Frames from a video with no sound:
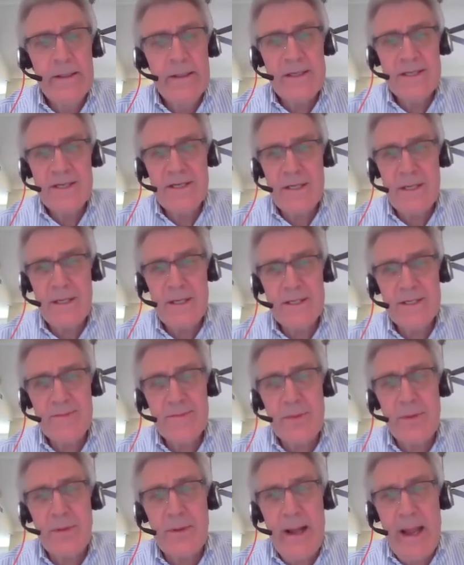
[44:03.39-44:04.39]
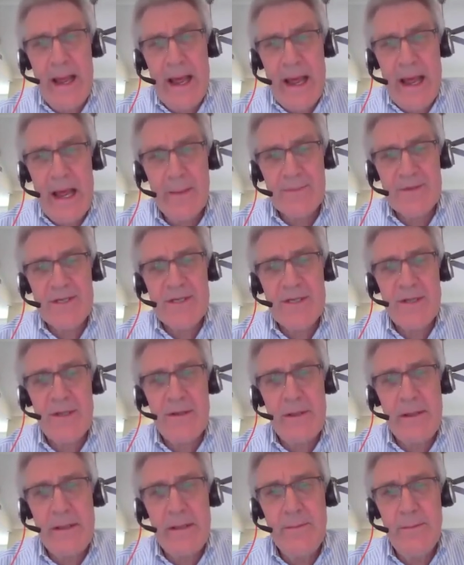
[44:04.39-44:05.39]
This is perhaps
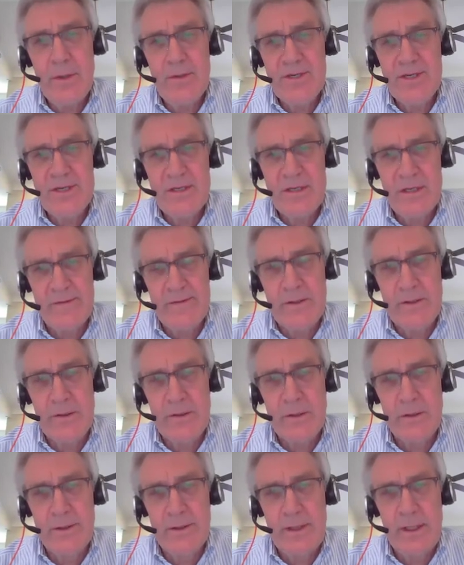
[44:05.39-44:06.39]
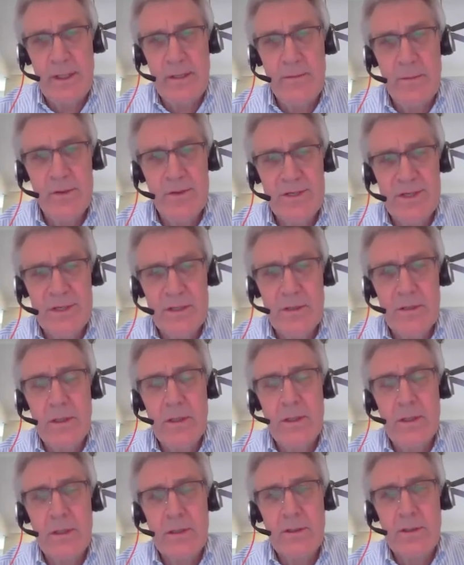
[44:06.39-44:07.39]
the most difficult and most
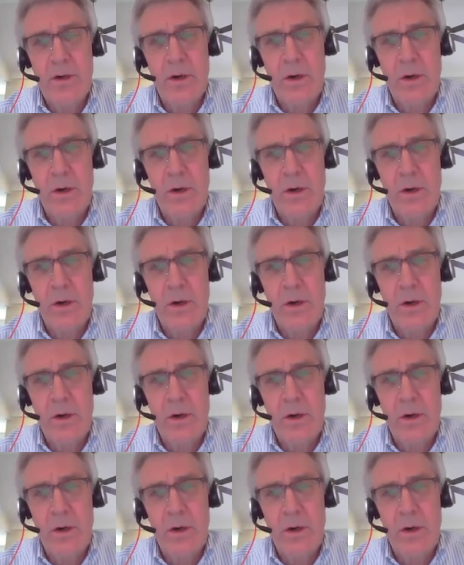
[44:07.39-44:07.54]
uh,